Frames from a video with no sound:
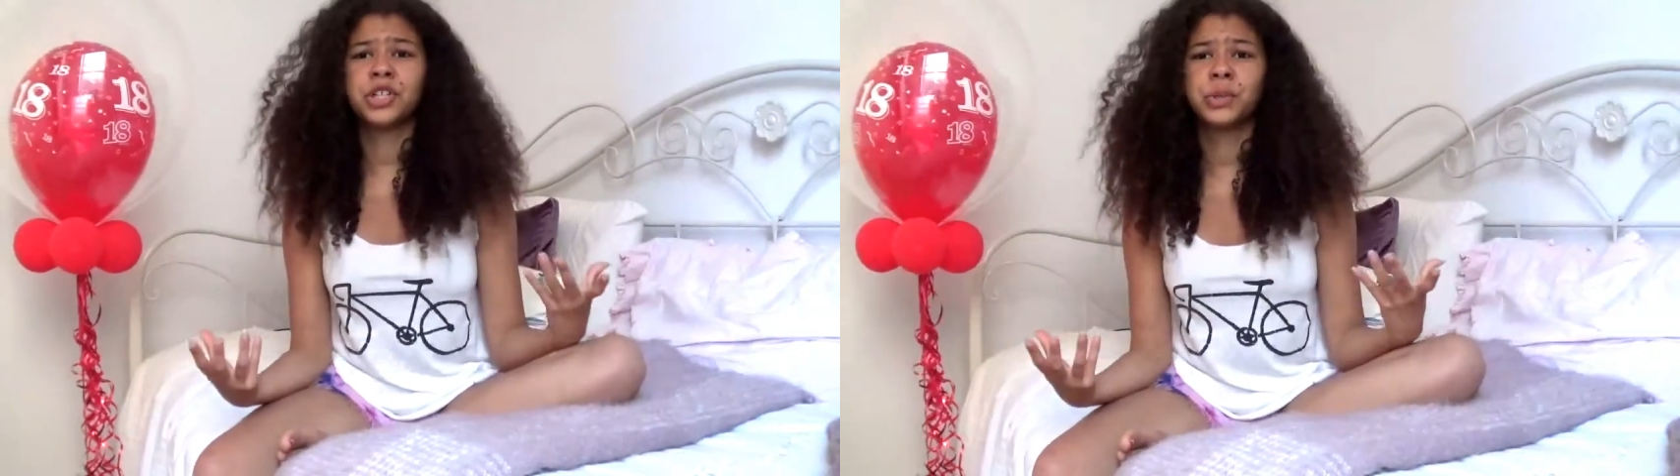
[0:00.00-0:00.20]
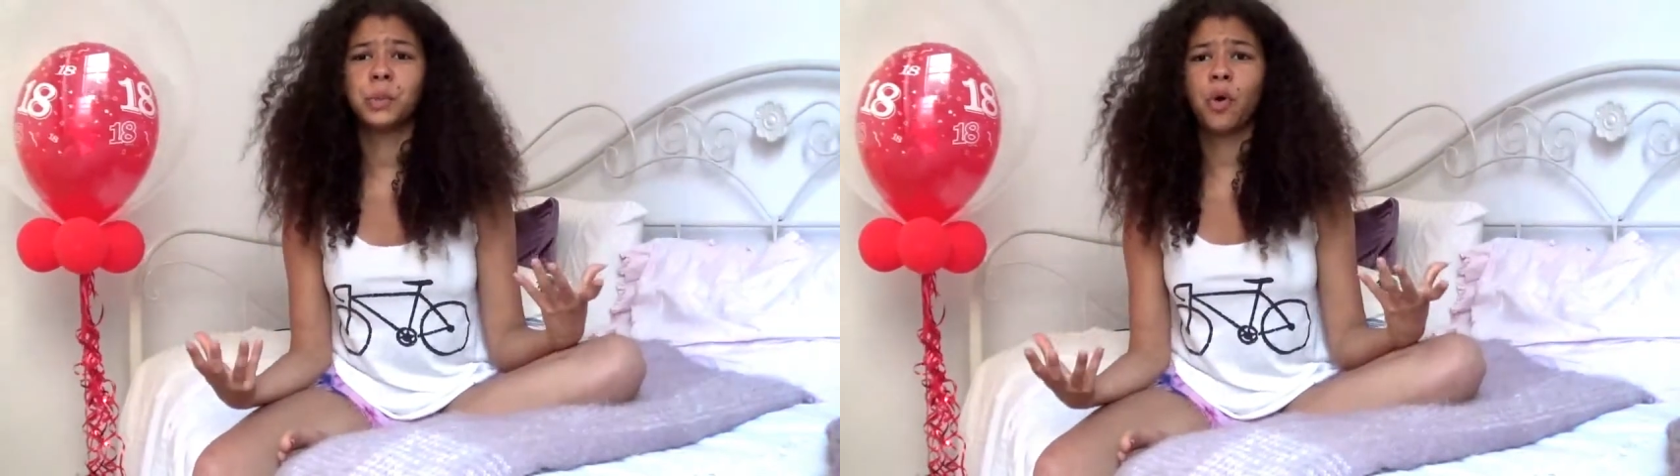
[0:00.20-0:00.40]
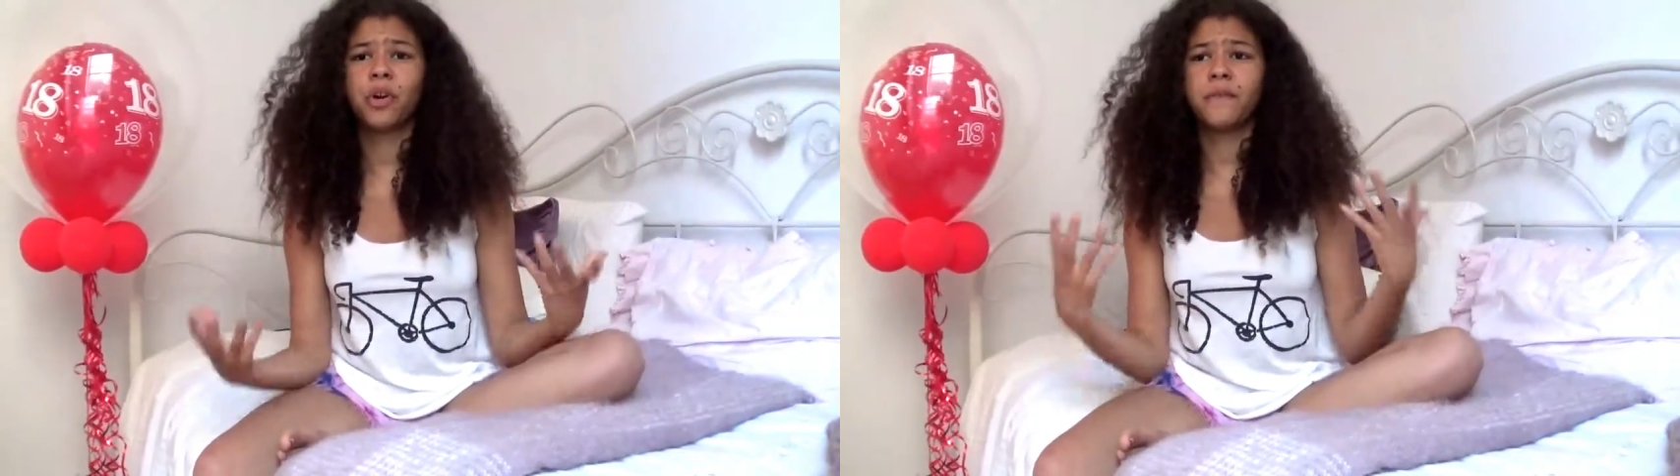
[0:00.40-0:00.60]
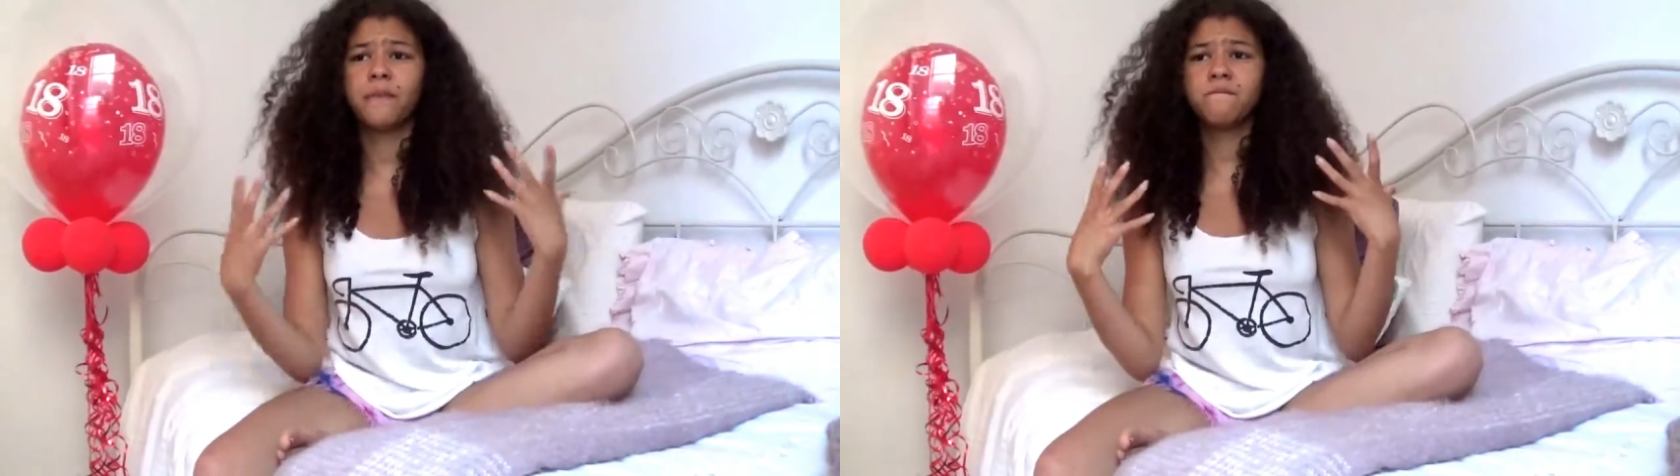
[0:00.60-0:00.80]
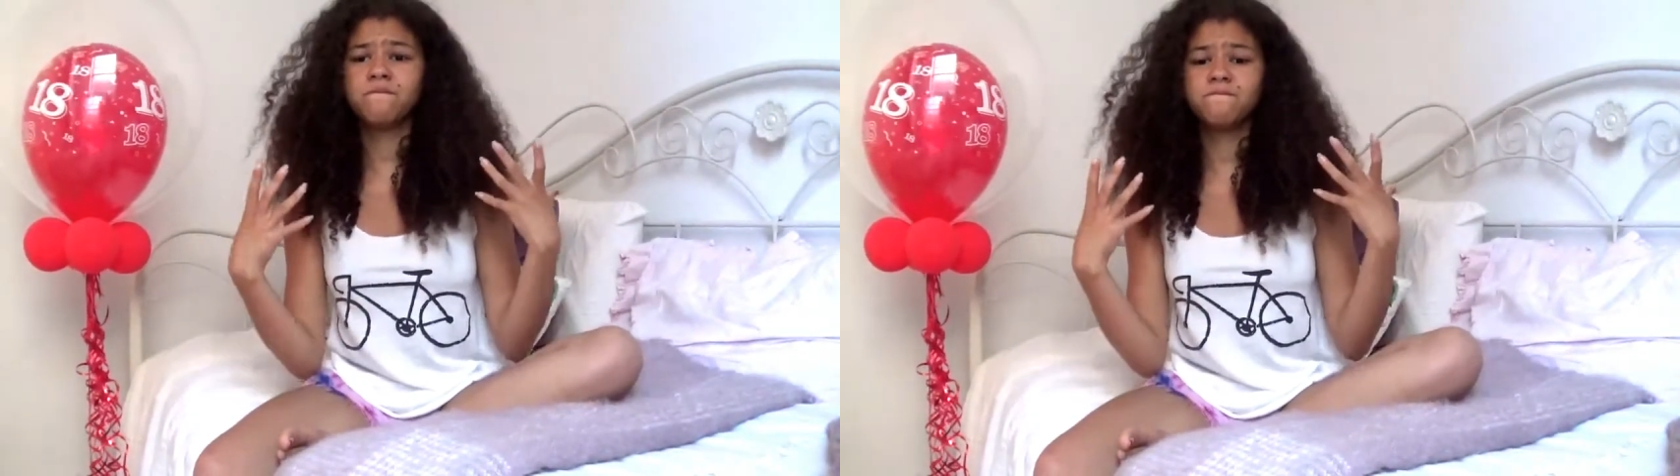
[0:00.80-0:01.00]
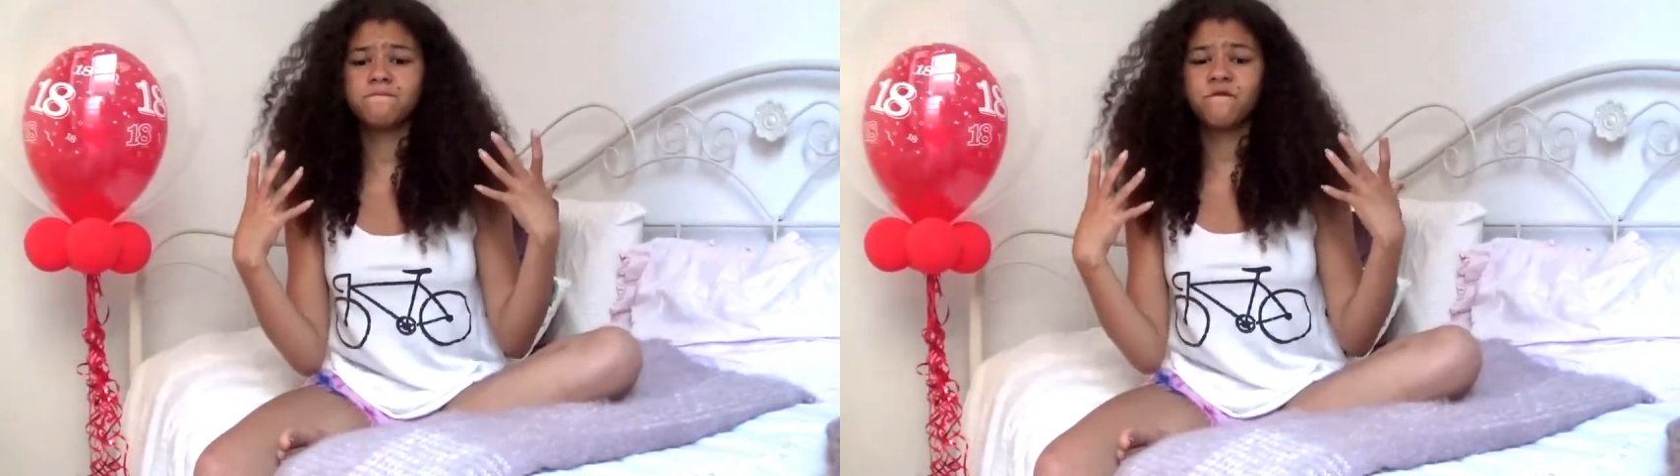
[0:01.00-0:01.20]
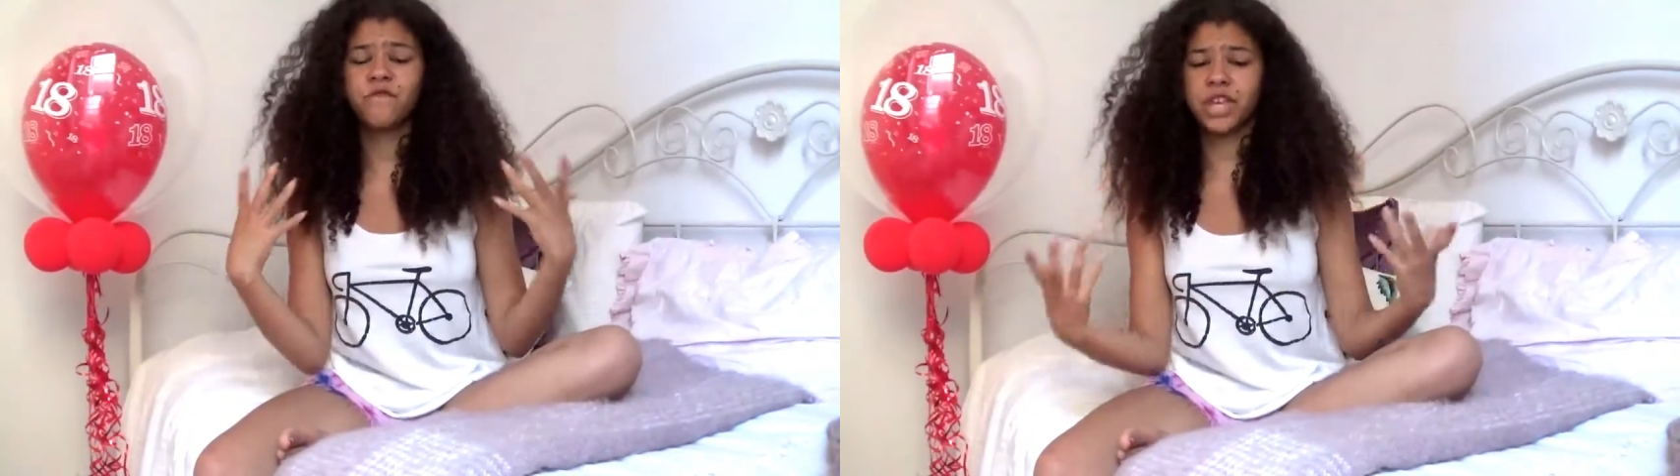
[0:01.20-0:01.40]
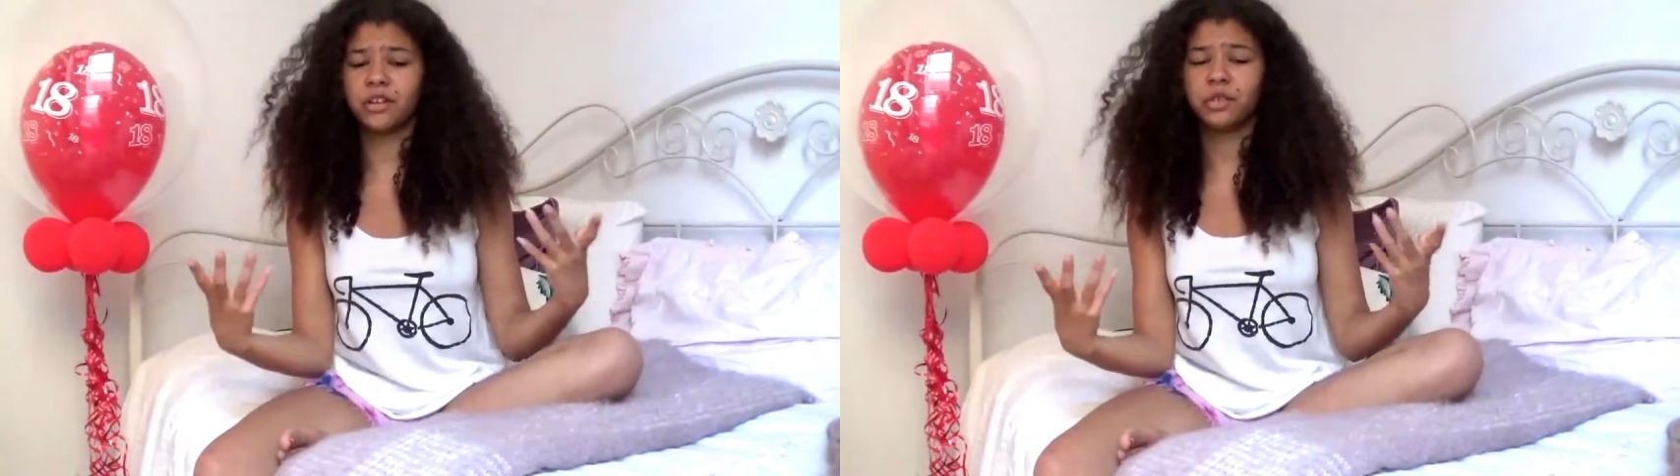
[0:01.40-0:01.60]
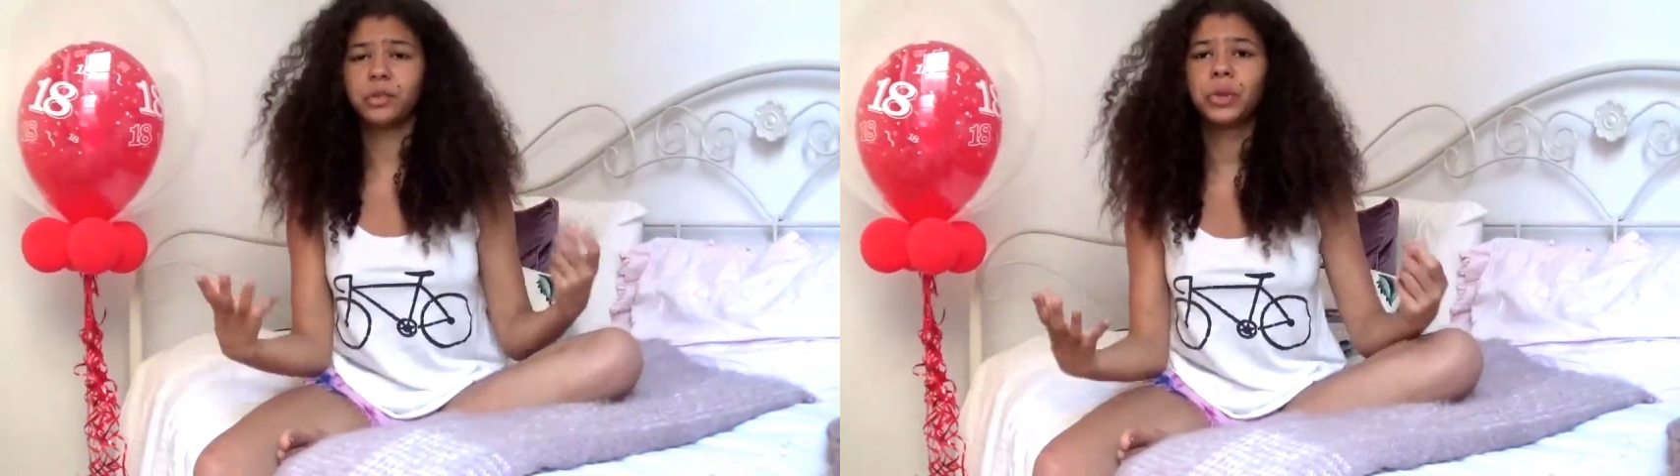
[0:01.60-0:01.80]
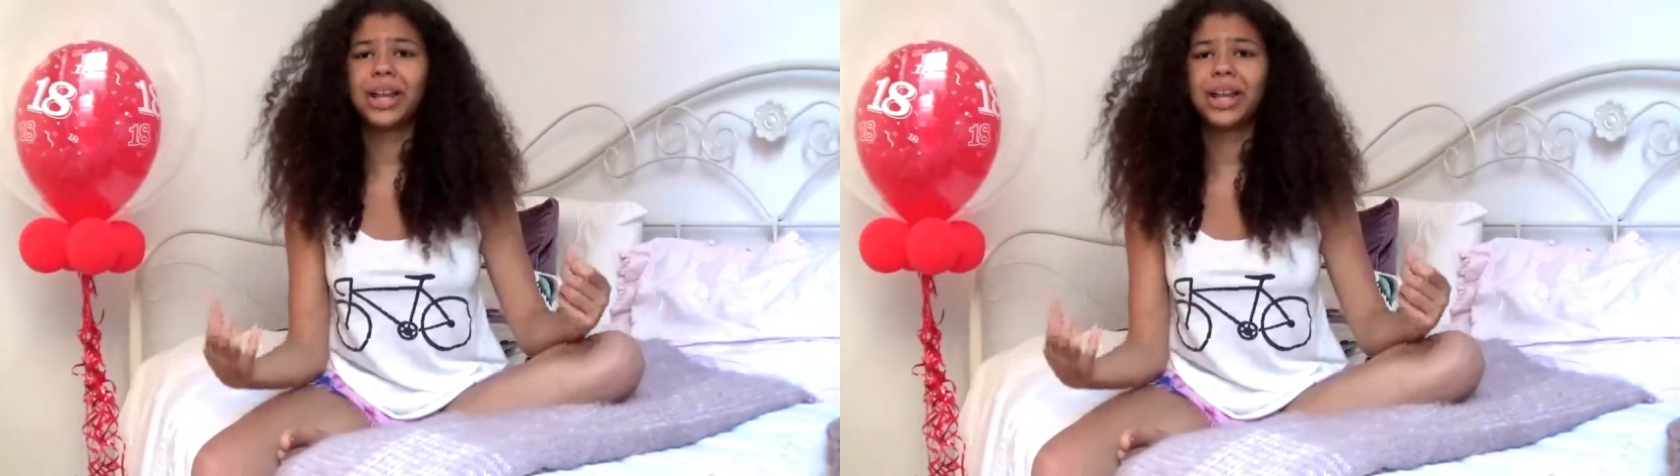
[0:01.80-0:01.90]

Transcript: Swan veal?